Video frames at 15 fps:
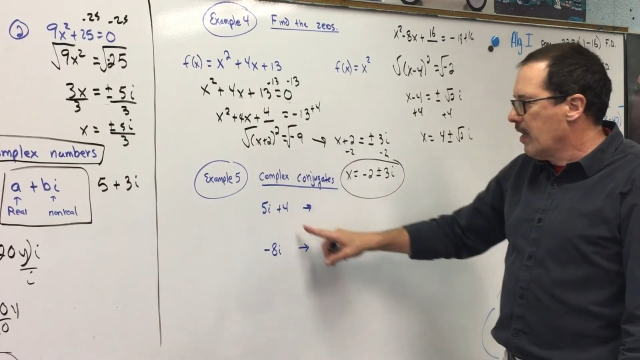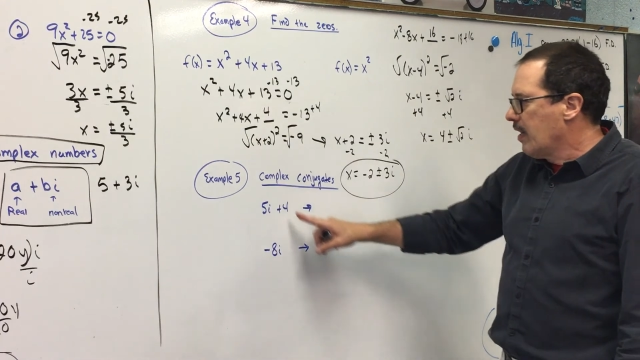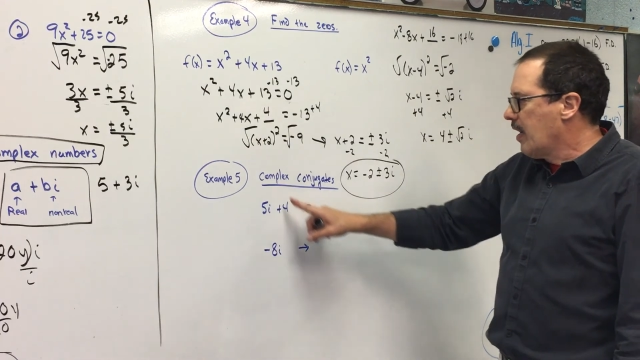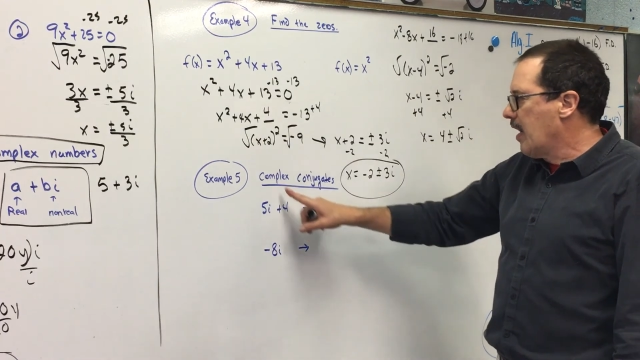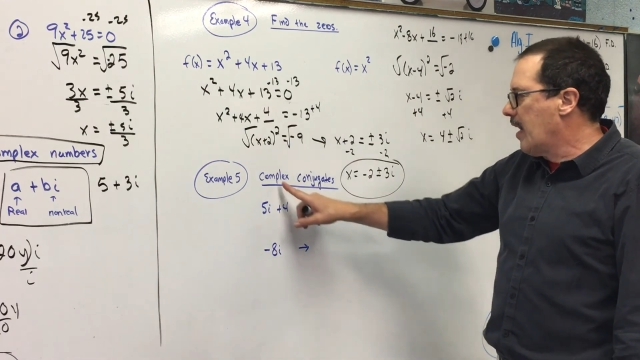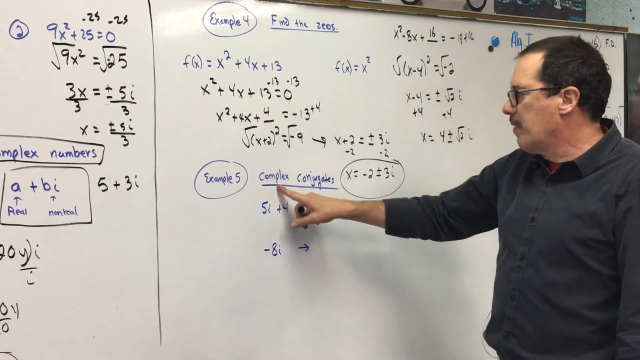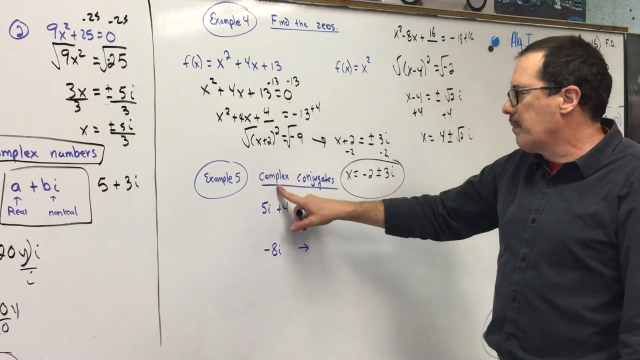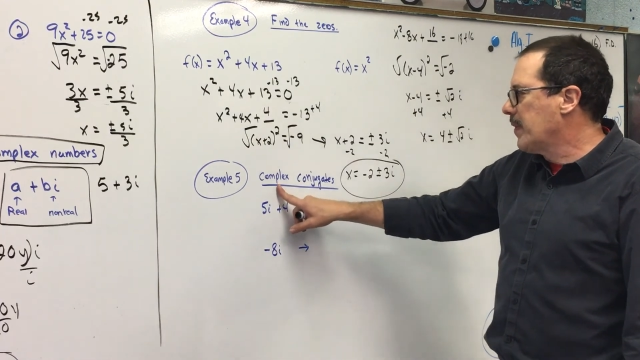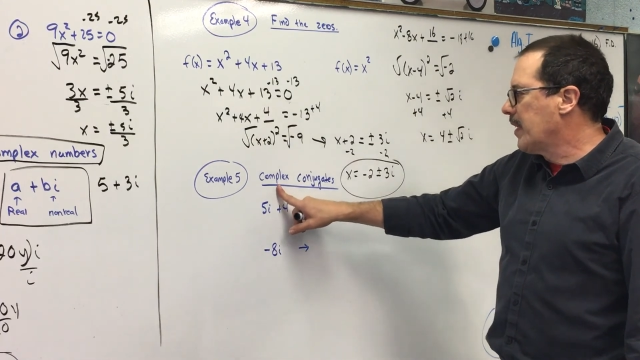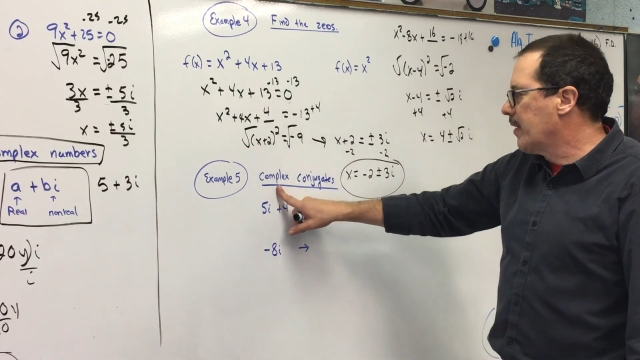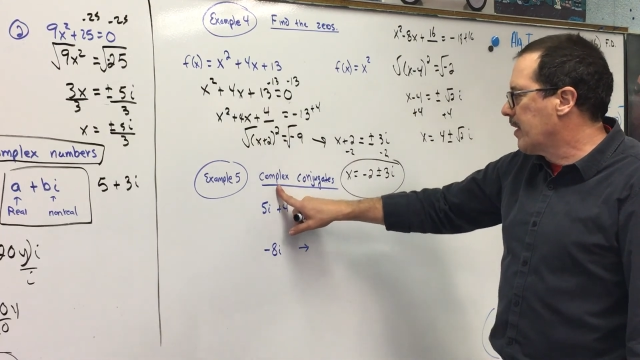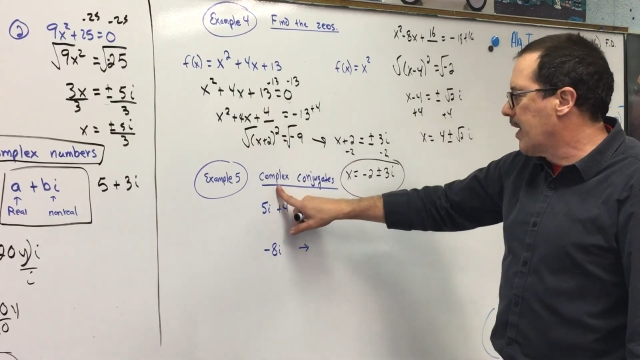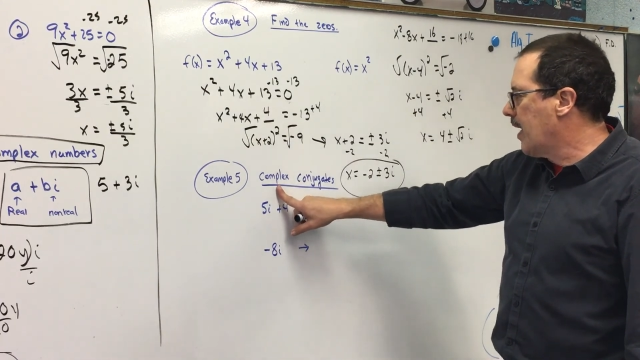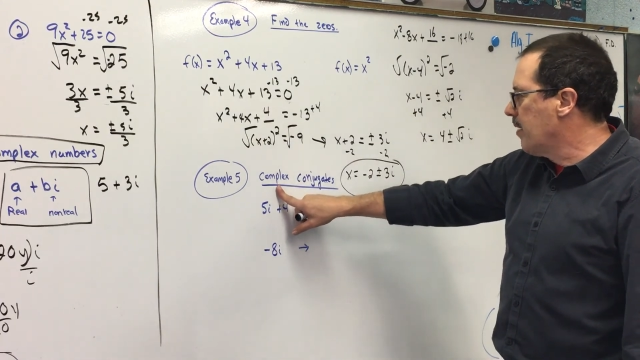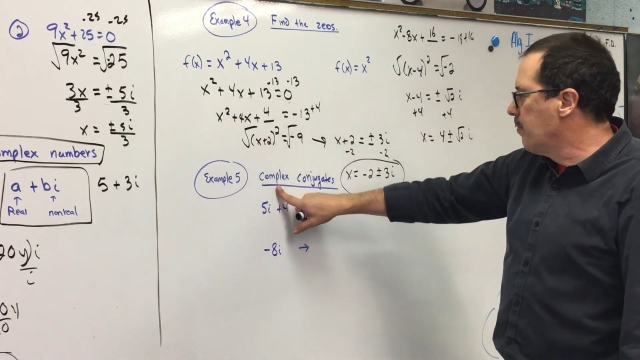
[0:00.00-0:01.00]

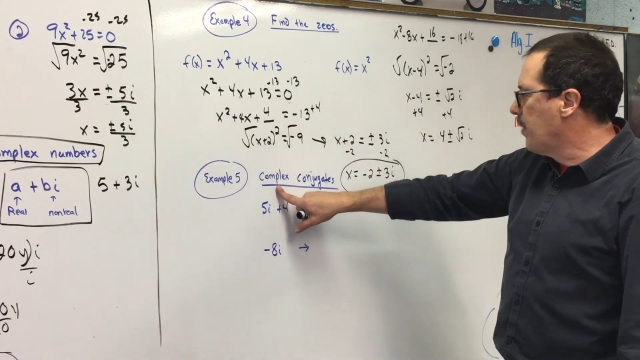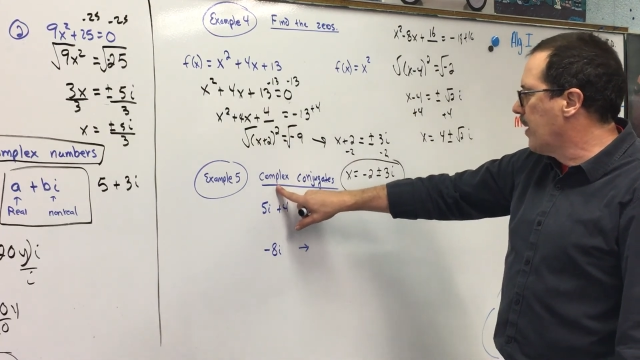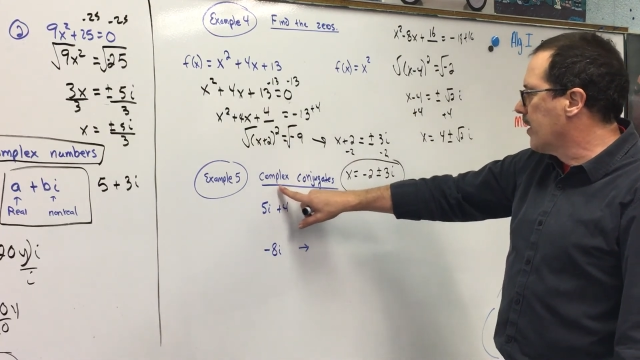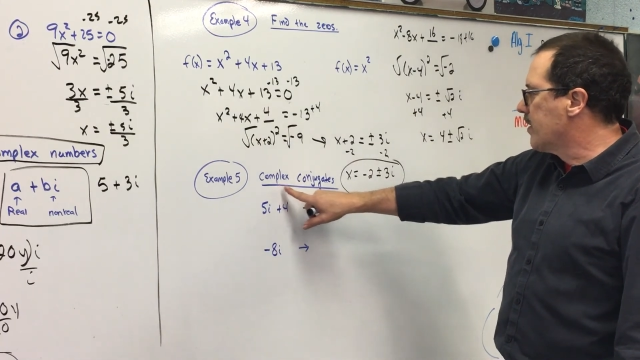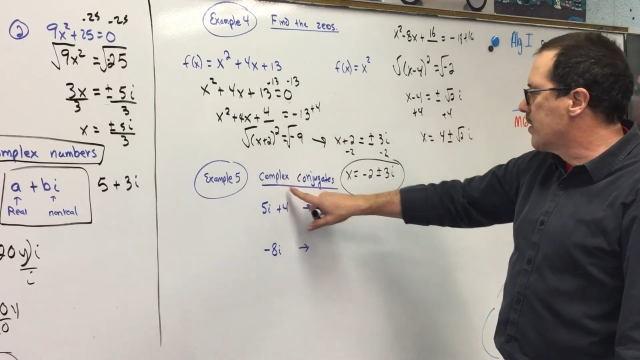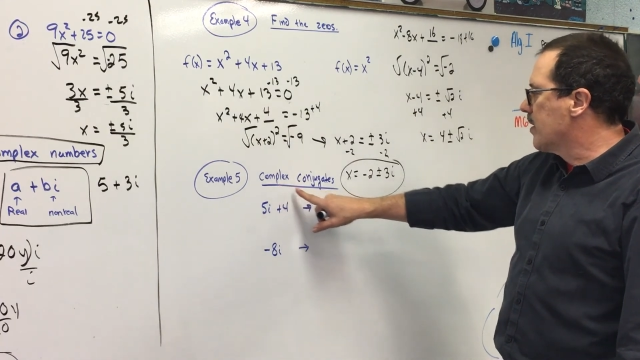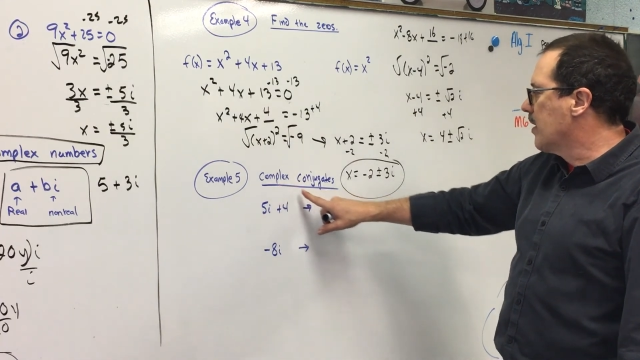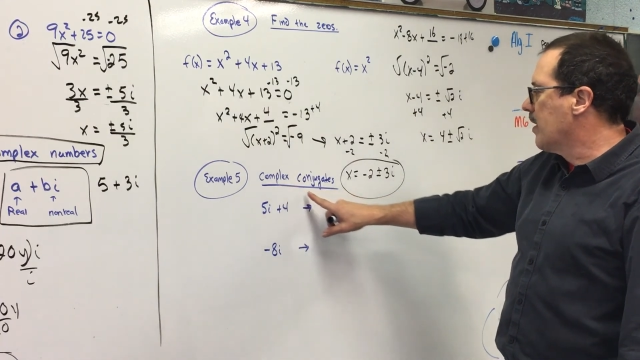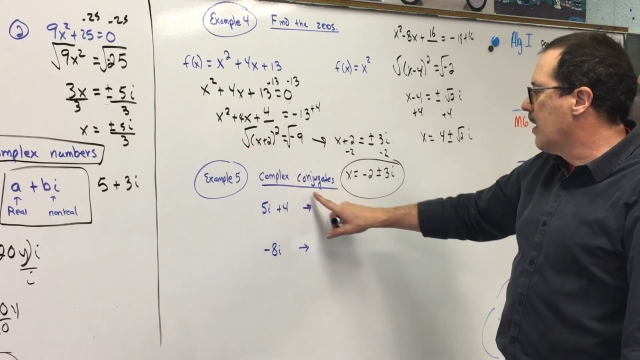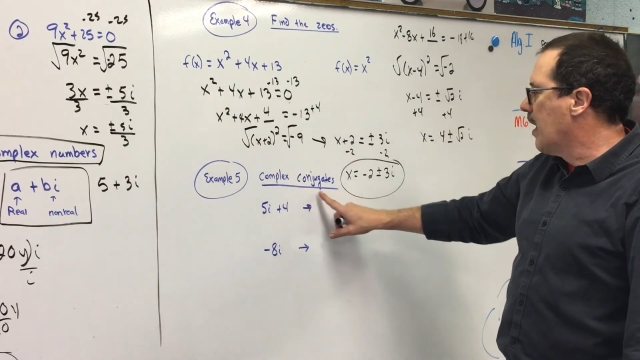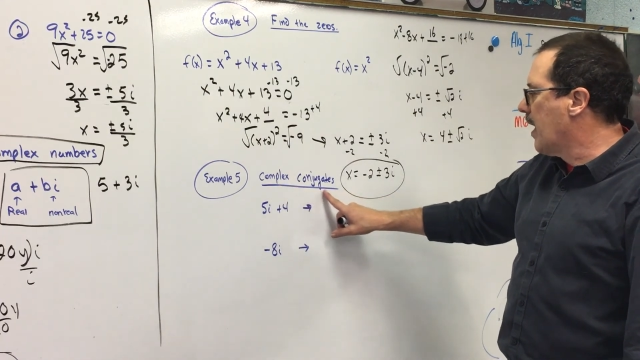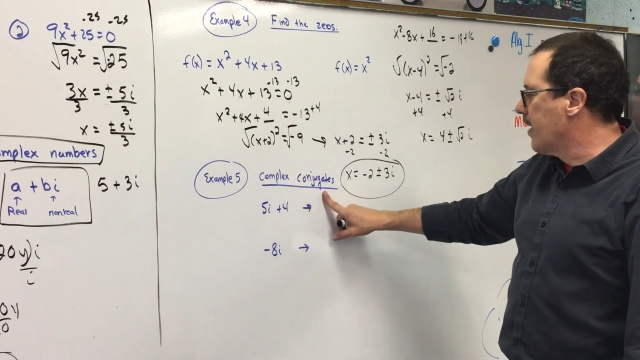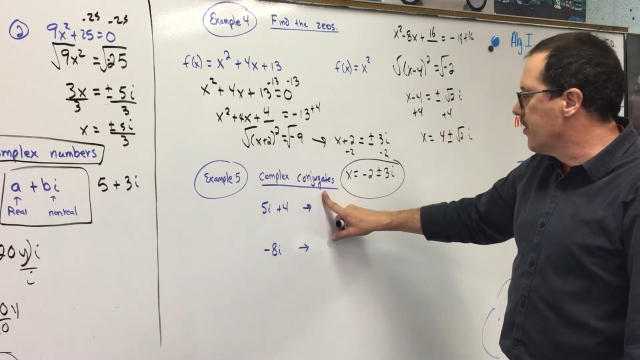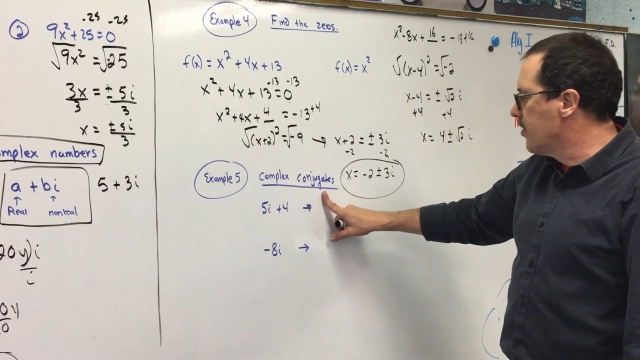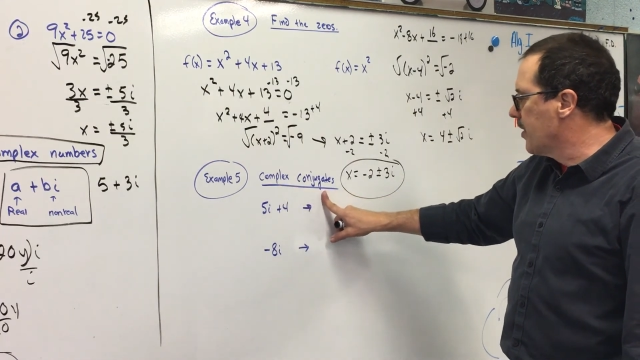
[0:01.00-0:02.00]
Complex
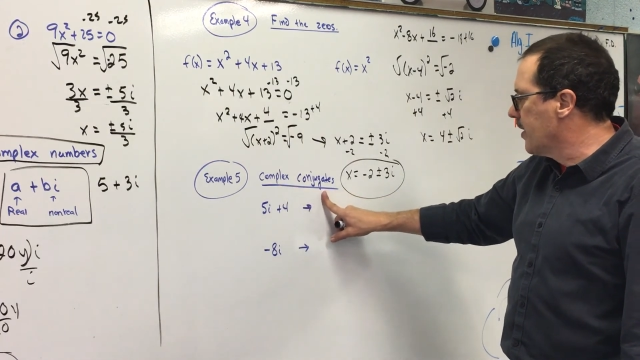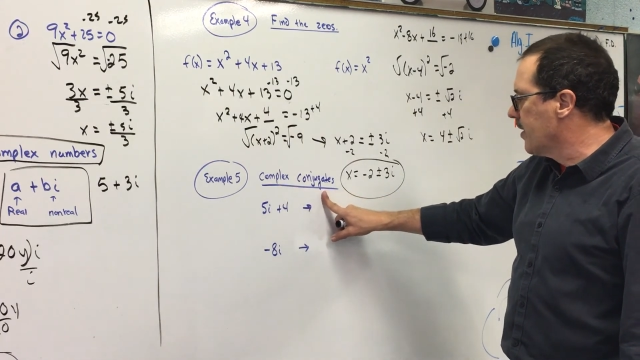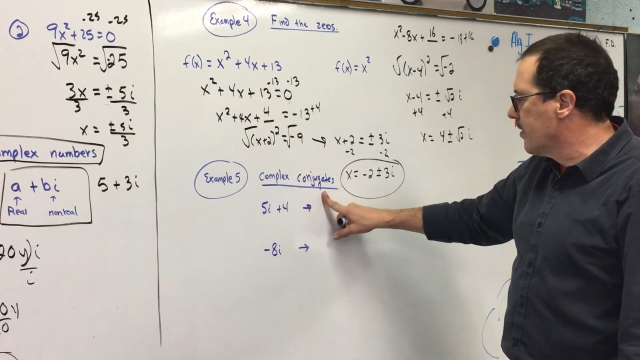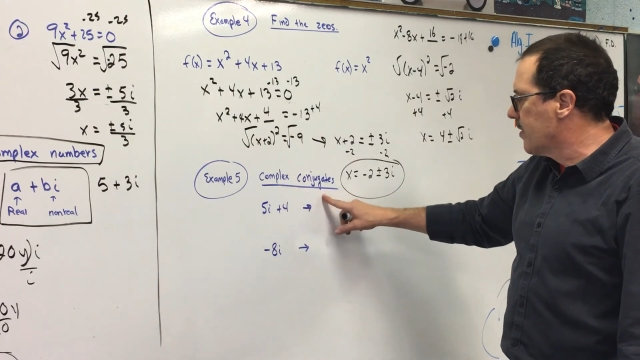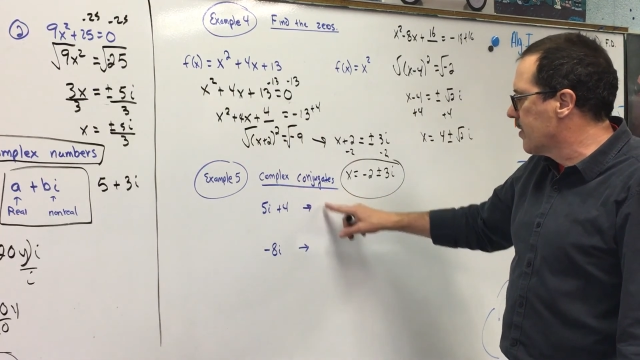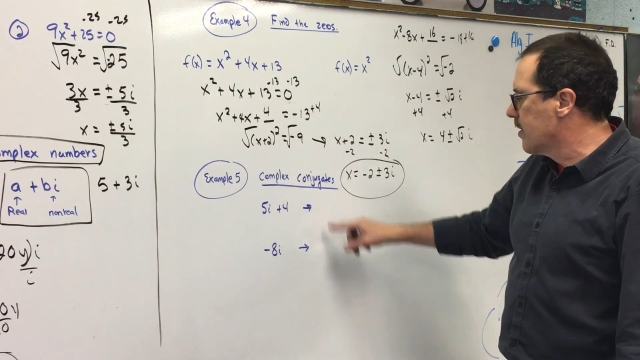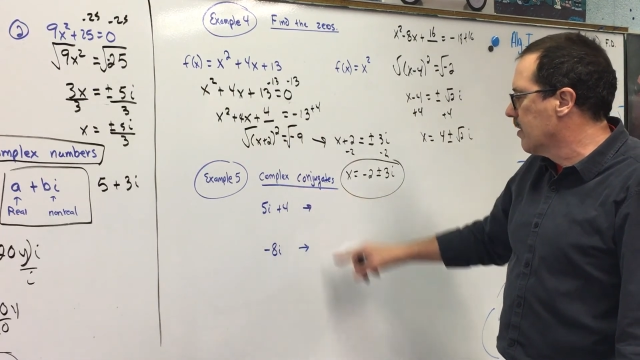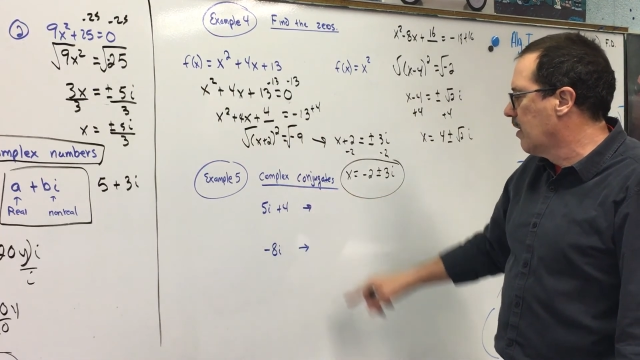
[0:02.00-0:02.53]
conjugates.